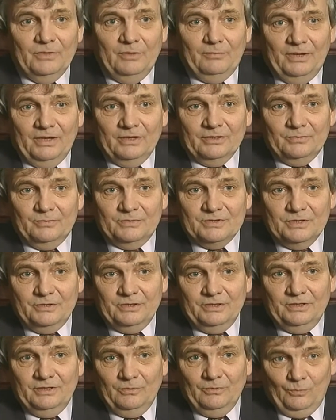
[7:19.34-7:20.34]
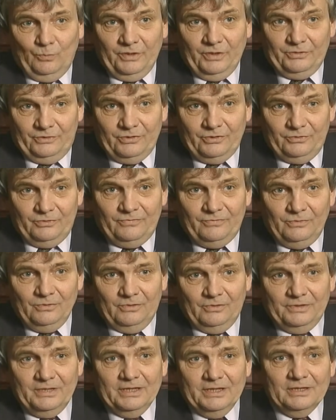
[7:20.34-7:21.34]
the bath was only one third
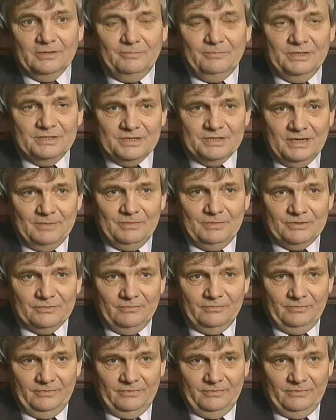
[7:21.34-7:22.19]
full, and that can be established